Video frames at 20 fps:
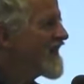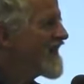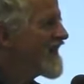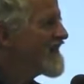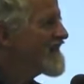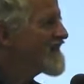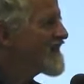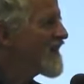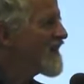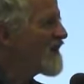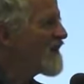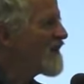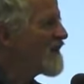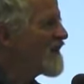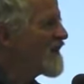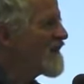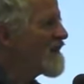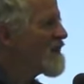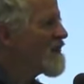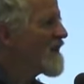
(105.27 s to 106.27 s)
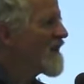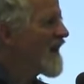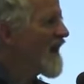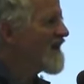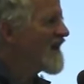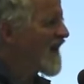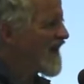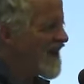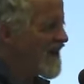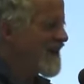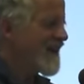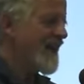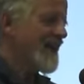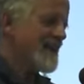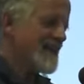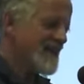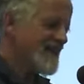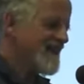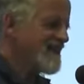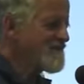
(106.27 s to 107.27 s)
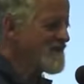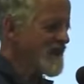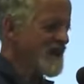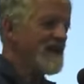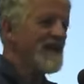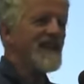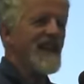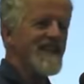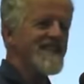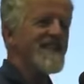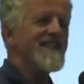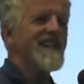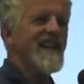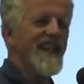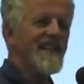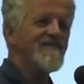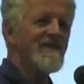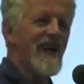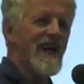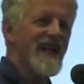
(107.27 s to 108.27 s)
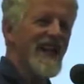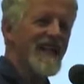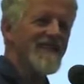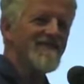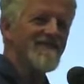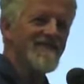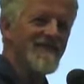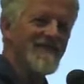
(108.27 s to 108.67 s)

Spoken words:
And so I thought, oh, pretty good lesson, yeah, I got